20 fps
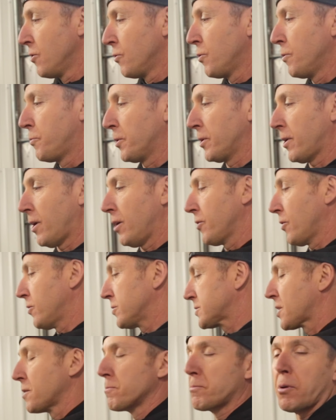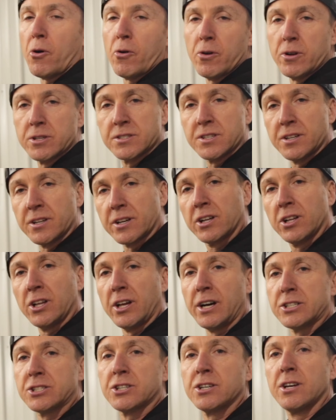We'll put all those components in a
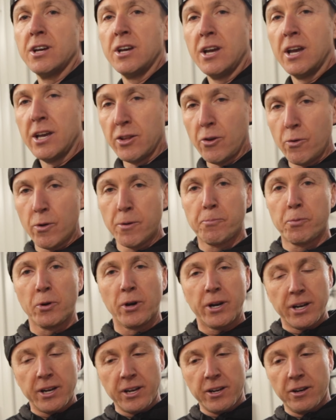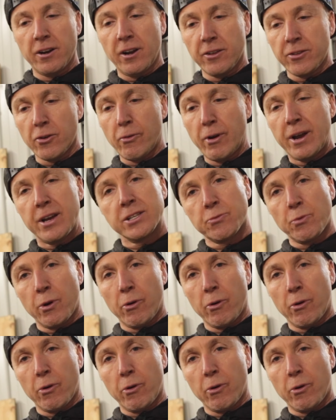clutch, and then we put it in another razor.